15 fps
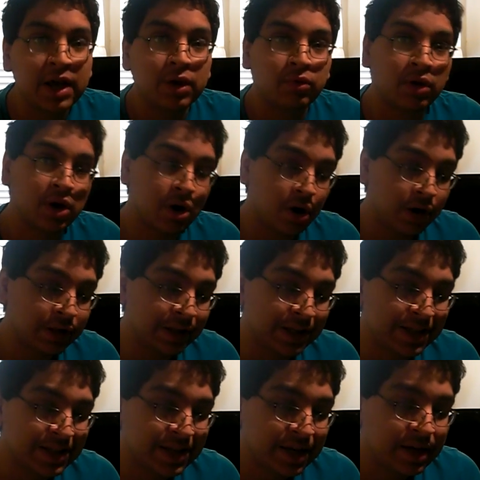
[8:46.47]

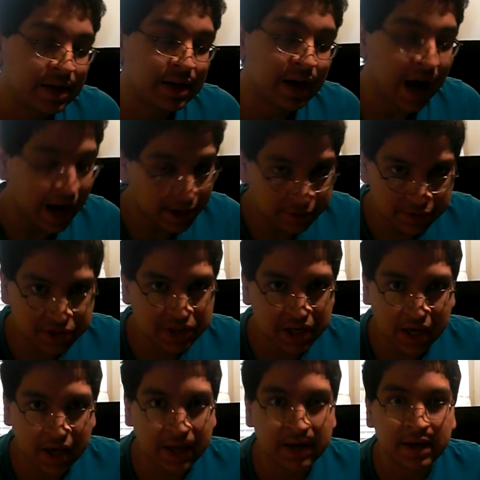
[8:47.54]
Regardless, I
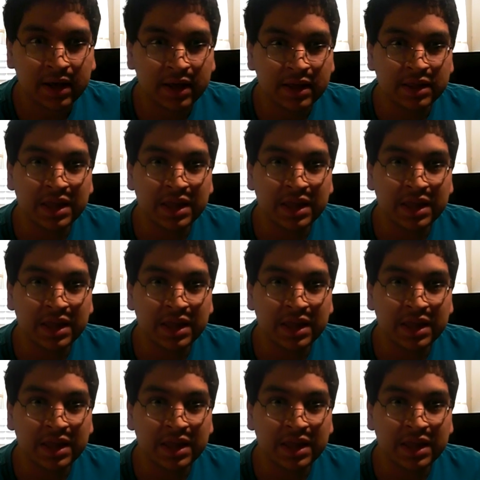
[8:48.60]
understand...